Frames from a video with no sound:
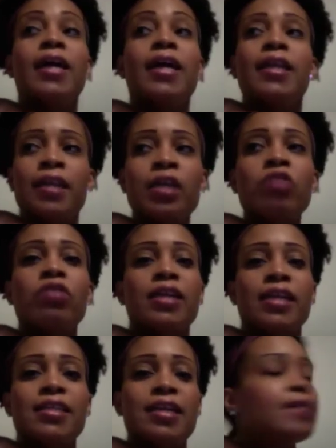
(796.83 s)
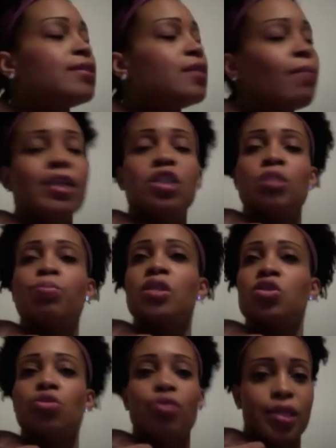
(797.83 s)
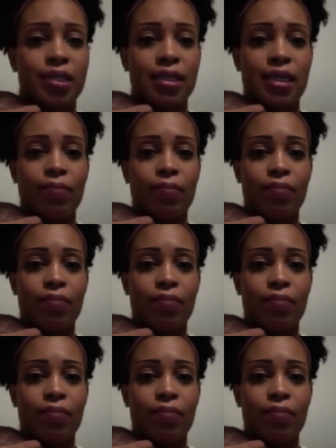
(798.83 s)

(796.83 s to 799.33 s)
Literally, they said, can somebody just put this girl to sleep?